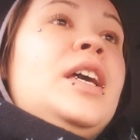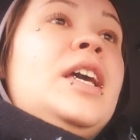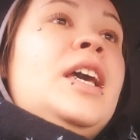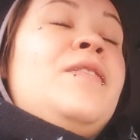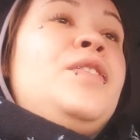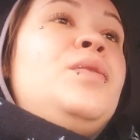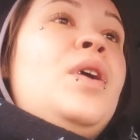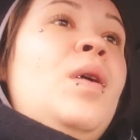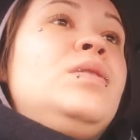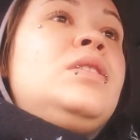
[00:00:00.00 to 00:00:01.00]
if you
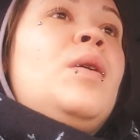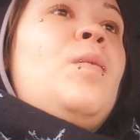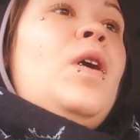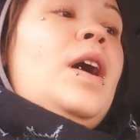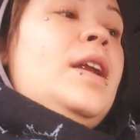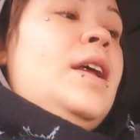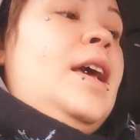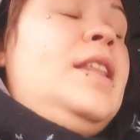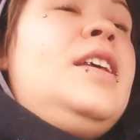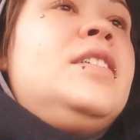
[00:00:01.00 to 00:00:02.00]
know someone
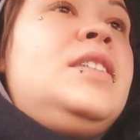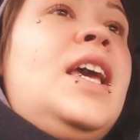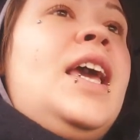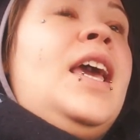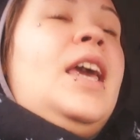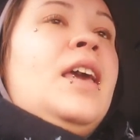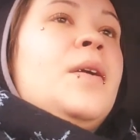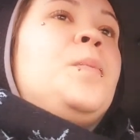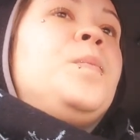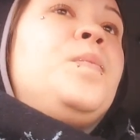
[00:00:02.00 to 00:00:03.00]
and they're
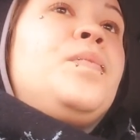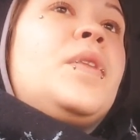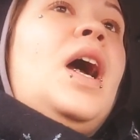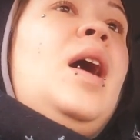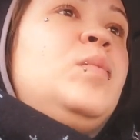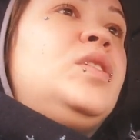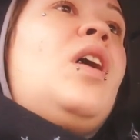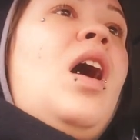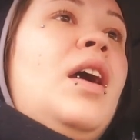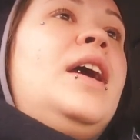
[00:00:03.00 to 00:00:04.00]
saying, I'm
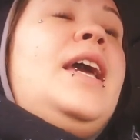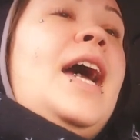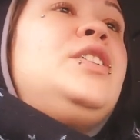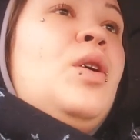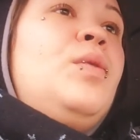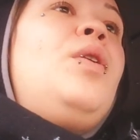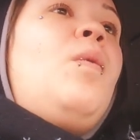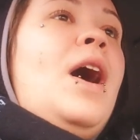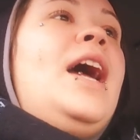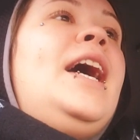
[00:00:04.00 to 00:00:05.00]
sorry, I don't know
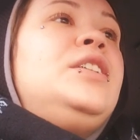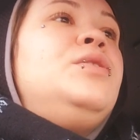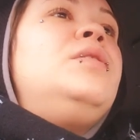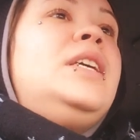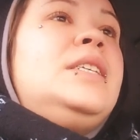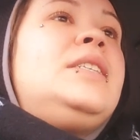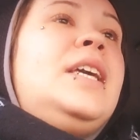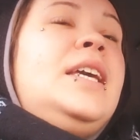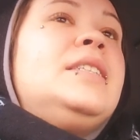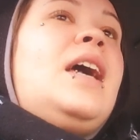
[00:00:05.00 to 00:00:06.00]
why I do these
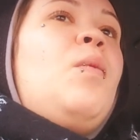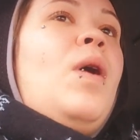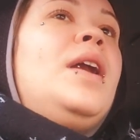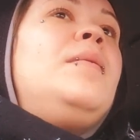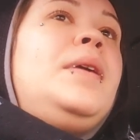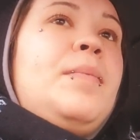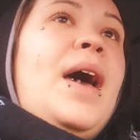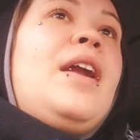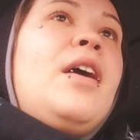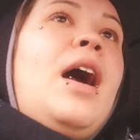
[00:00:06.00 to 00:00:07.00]
things, I want to be
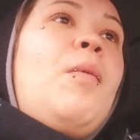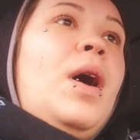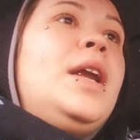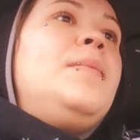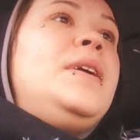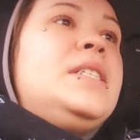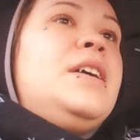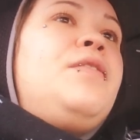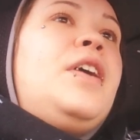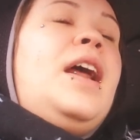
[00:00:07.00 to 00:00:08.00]
better, I want to be
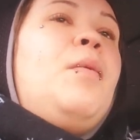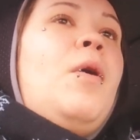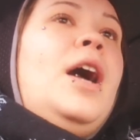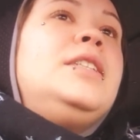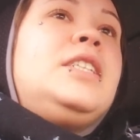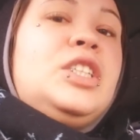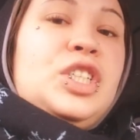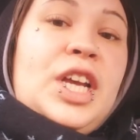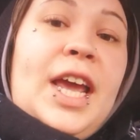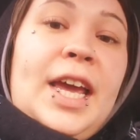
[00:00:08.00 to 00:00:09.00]
different, I want to
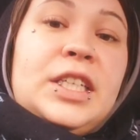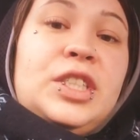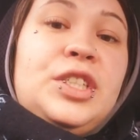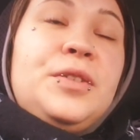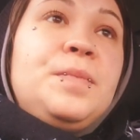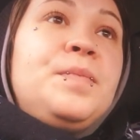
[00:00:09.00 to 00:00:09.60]
change,